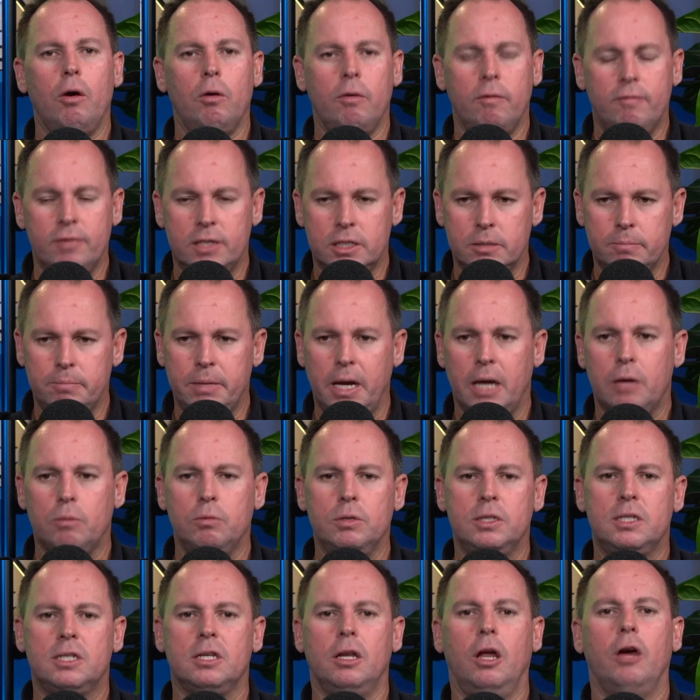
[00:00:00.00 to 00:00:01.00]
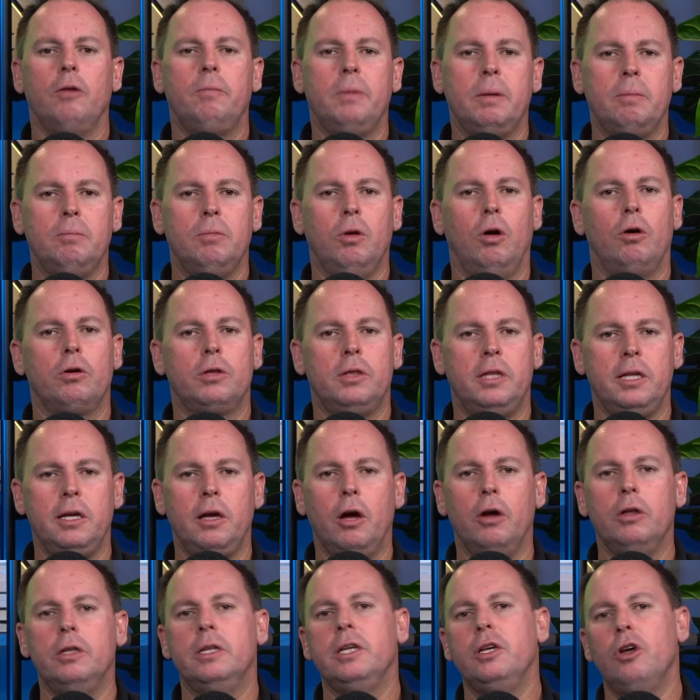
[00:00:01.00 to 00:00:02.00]
If it's a backward sloping block, the
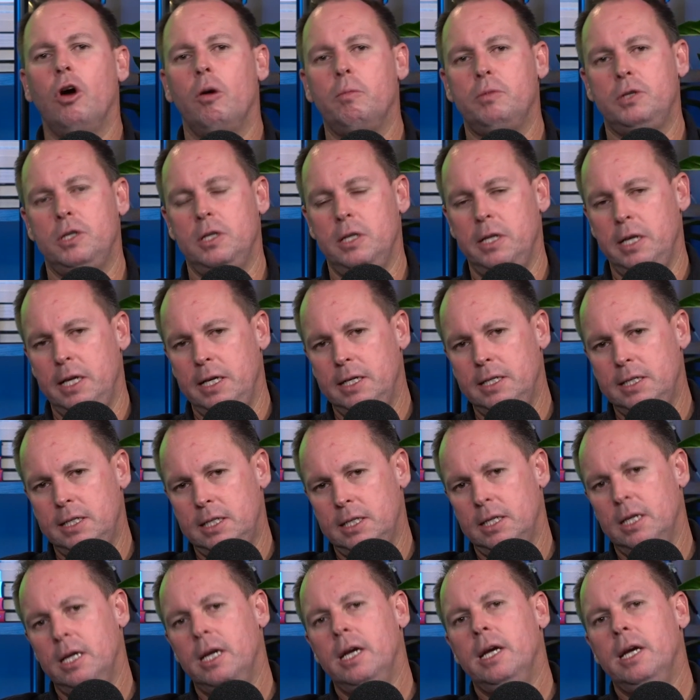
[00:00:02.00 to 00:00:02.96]
only option is